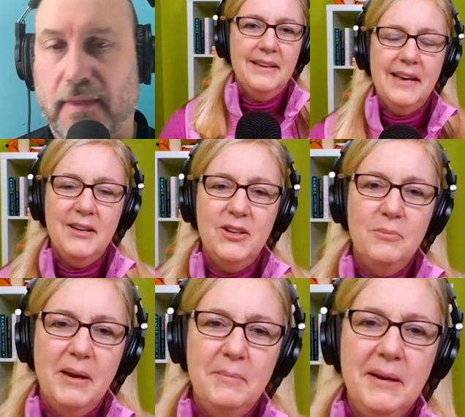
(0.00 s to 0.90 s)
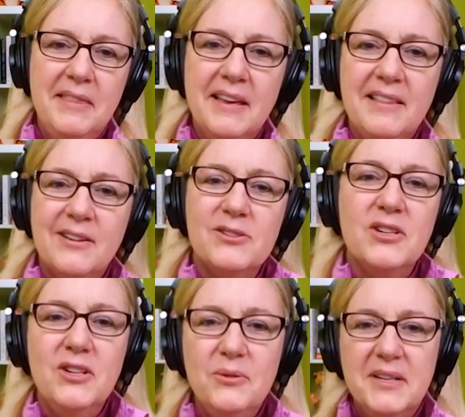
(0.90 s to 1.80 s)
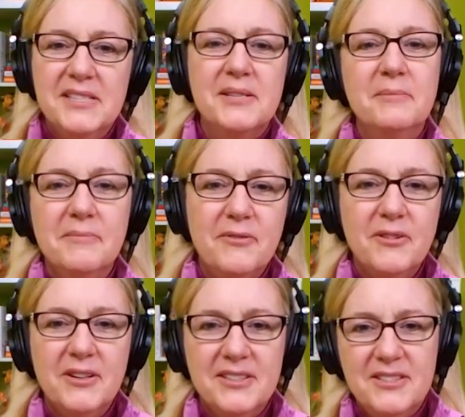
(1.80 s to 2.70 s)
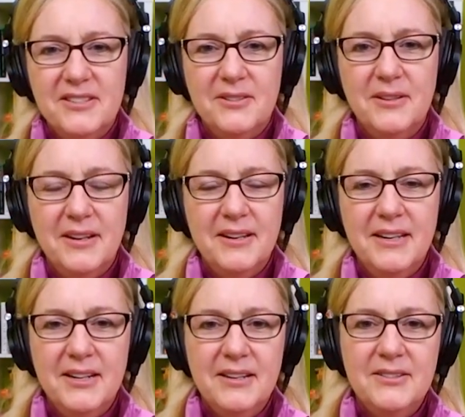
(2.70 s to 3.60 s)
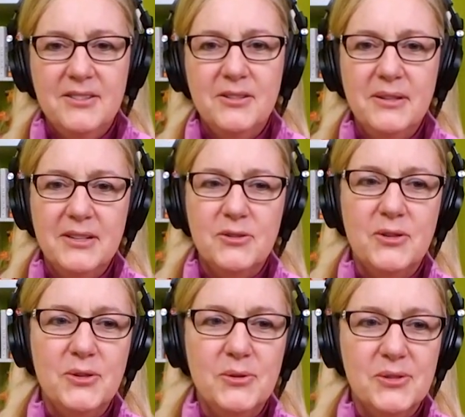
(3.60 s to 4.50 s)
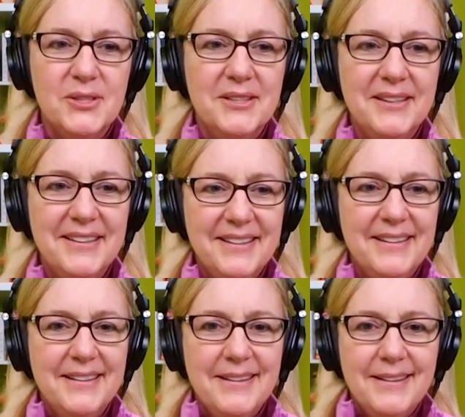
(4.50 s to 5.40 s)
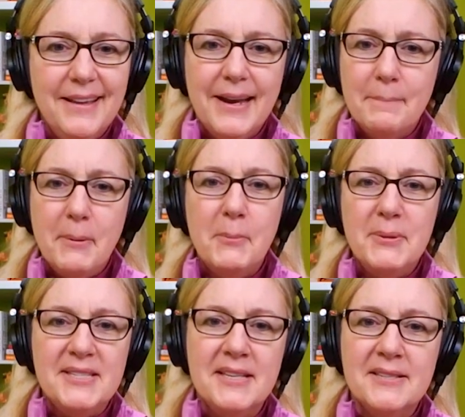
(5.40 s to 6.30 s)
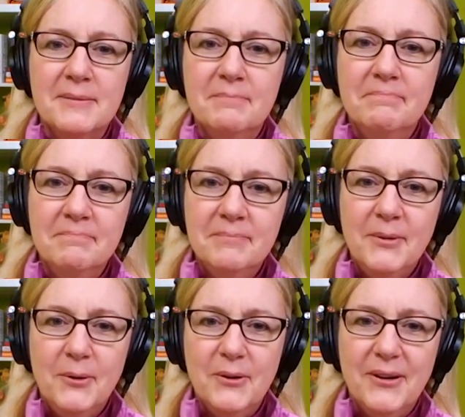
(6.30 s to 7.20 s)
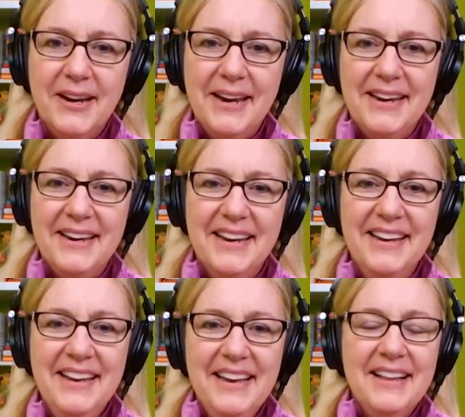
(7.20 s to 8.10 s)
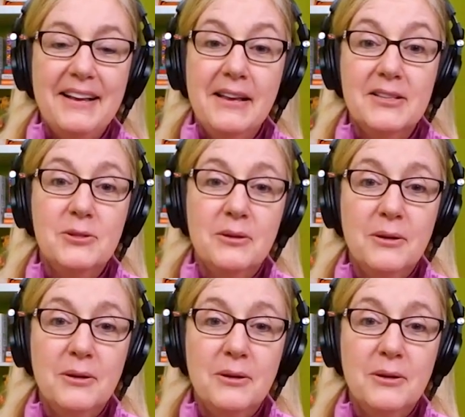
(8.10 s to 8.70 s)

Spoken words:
Yeah, you made me think there's a new ism for us to introduce, like a purposeism, or it's